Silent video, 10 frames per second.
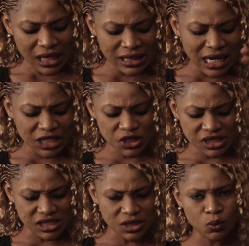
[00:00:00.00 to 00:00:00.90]
they
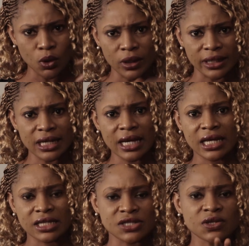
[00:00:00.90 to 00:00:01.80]
actually did
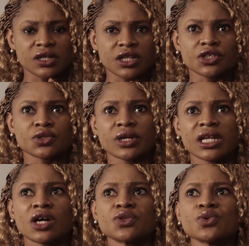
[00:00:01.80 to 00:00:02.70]
the song they did
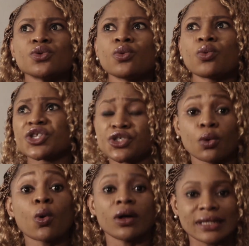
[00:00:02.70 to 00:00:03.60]
together, Do What
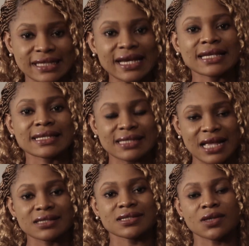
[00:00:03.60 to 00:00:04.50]
You Want. Yes,
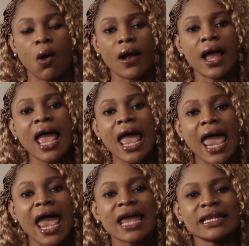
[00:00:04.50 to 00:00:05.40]
that's a song.
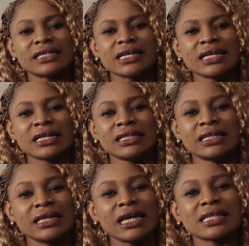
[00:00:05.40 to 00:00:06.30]
And
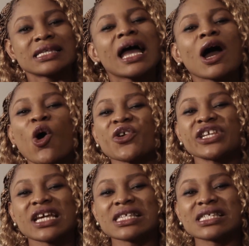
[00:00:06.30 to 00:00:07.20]
the entire
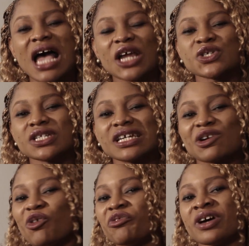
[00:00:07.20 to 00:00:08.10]
audience actually
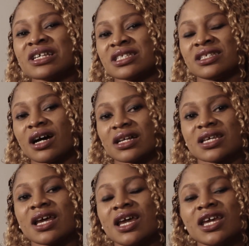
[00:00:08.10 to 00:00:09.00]
confessed
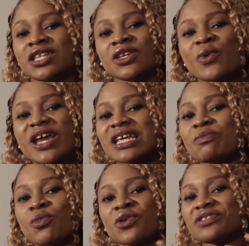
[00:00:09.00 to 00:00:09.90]
that the way they
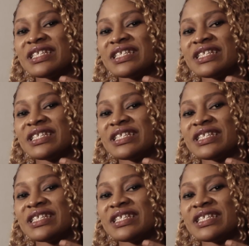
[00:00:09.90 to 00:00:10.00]
both